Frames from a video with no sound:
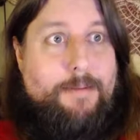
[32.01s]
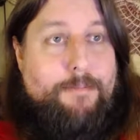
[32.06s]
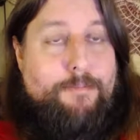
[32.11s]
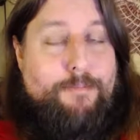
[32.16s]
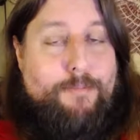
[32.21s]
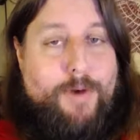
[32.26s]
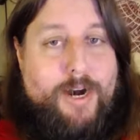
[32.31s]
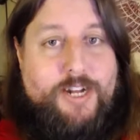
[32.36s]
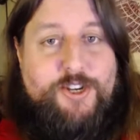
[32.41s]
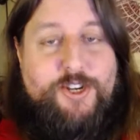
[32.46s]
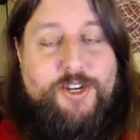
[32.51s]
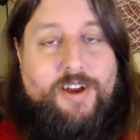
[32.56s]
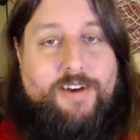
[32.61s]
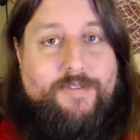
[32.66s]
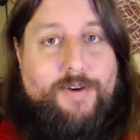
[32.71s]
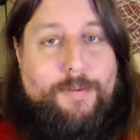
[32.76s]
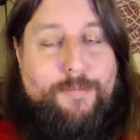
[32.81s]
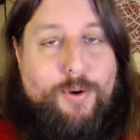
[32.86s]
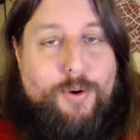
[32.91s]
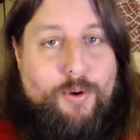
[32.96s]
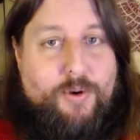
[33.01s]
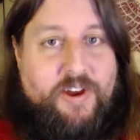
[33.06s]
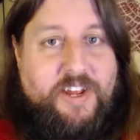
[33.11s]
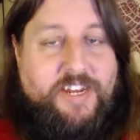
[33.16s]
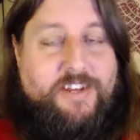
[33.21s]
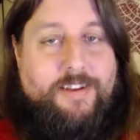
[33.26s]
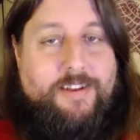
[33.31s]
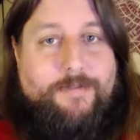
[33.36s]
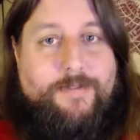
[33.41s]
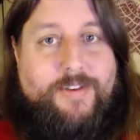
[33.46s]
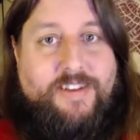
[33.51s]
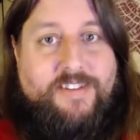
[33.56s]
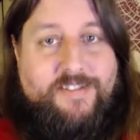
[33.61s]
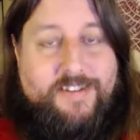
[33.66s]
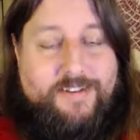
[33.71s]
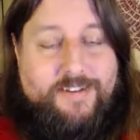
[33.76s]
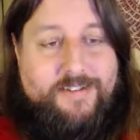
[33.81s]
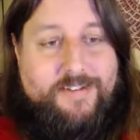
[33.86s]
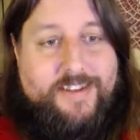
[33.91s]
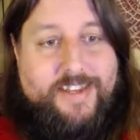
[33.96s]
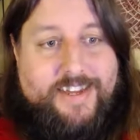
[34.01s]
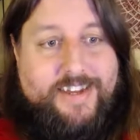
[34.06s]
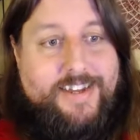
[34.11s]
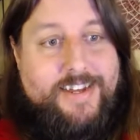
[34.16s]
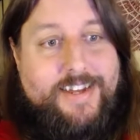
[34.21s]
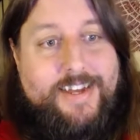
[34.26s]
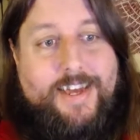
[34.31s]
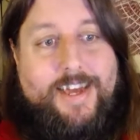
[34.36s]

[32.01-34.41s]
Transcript: much of a point of existing.